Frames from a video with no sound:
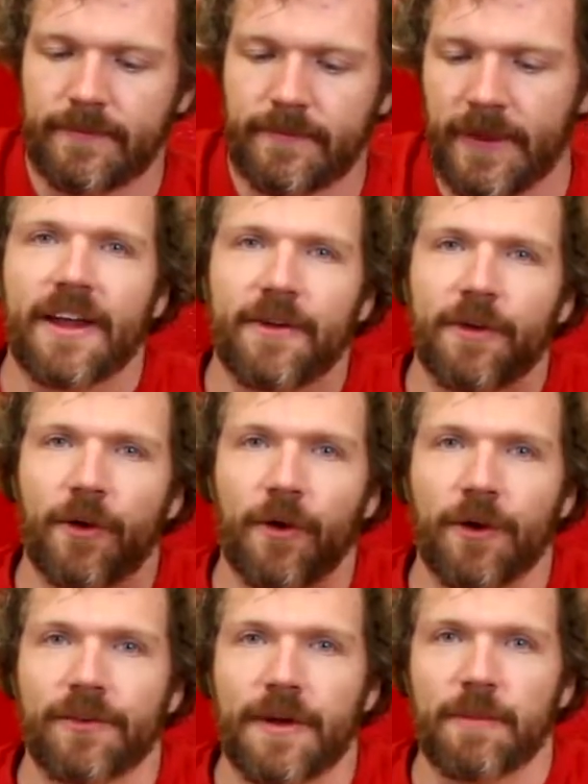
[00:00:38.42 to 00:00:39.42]
Together, the
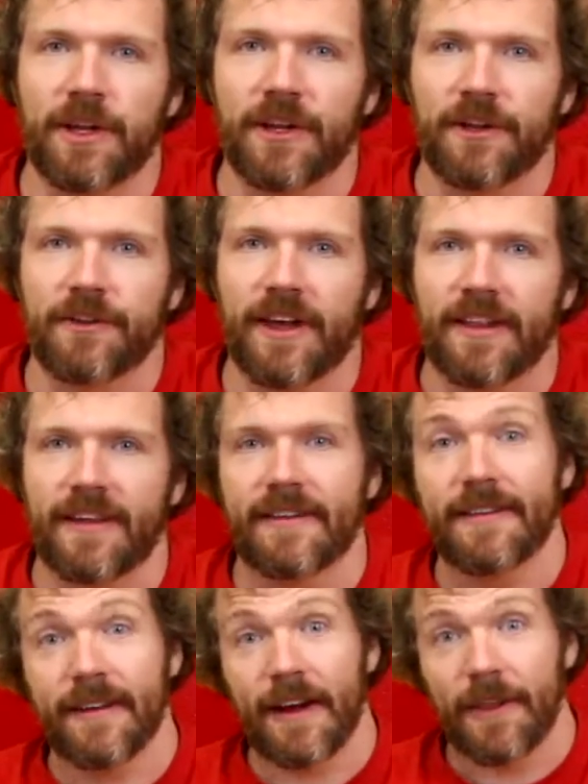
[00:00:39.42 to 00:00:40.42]
whole assembly looks like
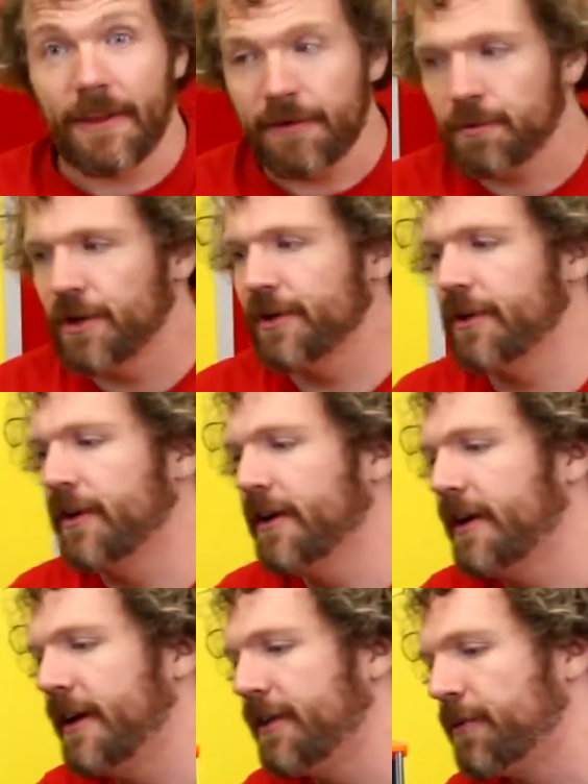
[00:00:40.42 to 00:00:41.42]
this. On this printer,
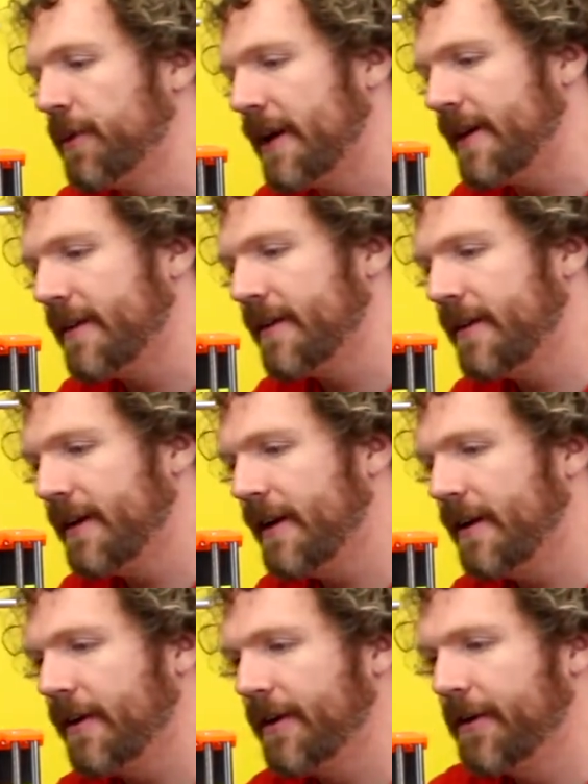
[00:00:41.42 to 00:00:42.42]
it's right
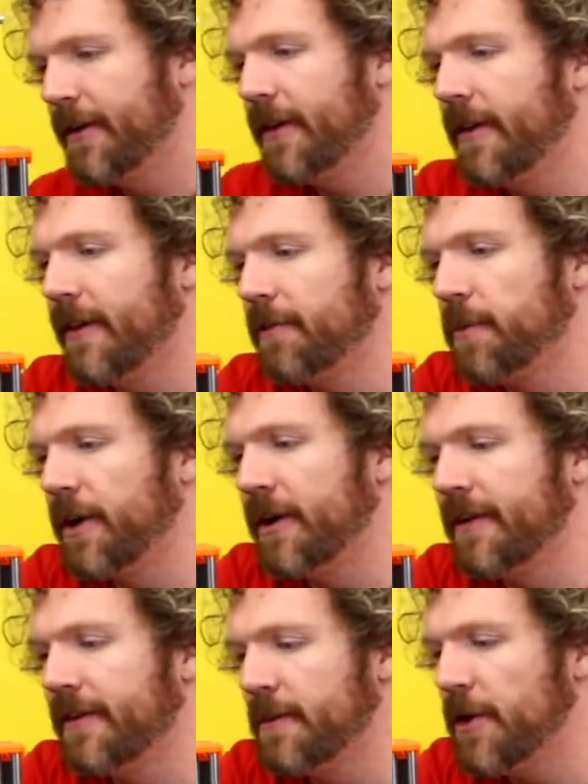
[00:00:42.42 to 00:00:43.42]
here. This
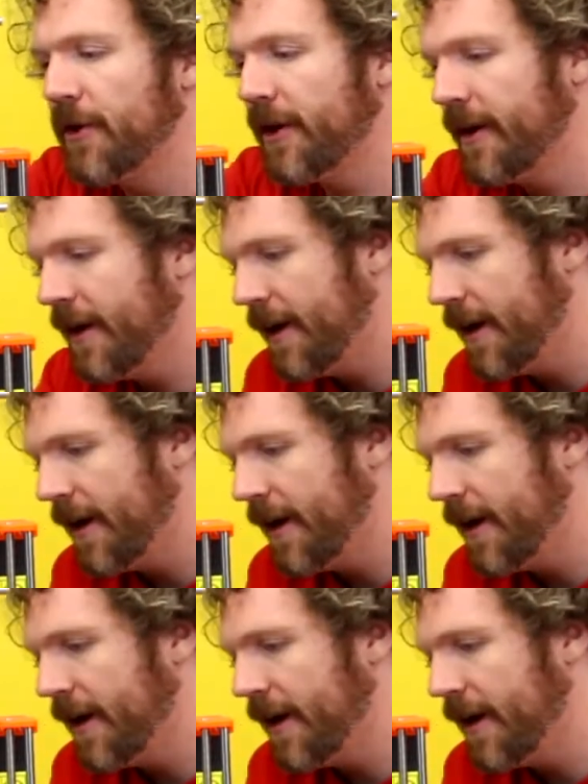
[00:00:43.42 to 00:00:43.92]
part is the motor,